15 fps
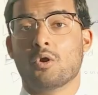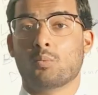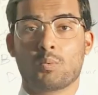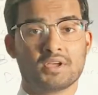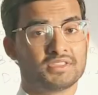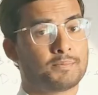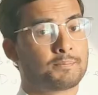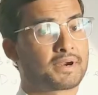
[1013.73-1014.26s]

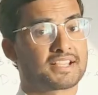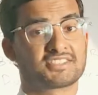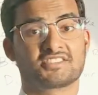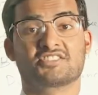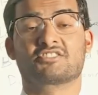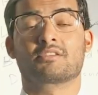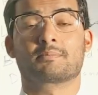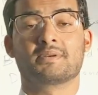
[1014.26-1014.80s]
When the price
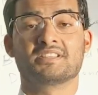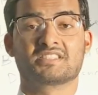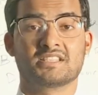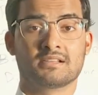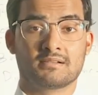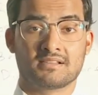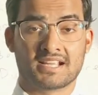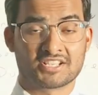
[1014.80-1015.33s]

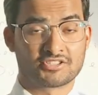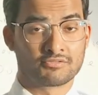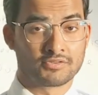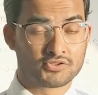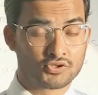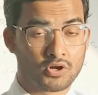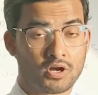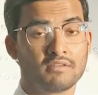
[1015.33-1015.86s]
discrepancy gets
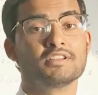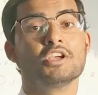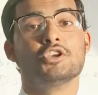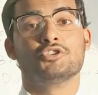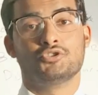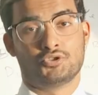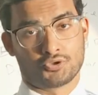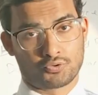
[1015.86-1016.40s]
resolved,
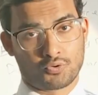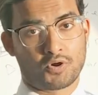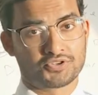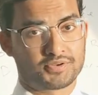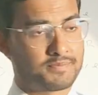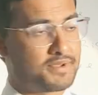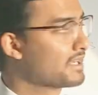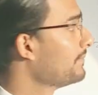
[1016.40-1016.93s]
you go on
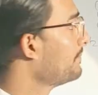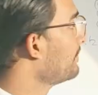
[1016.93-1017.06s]
to make a